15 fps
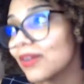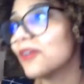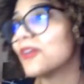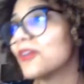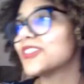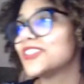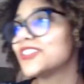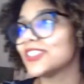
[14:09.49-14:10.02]

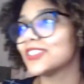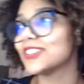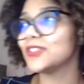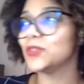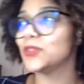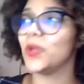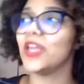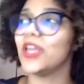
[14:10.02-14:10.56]
or just
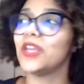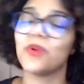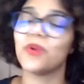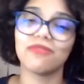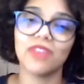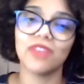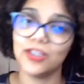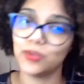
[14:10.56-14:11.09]

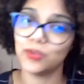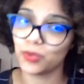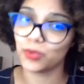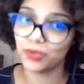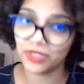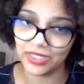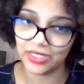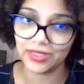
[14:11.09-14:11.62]
21 days
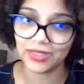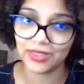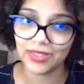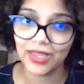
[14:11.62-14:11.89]
routine.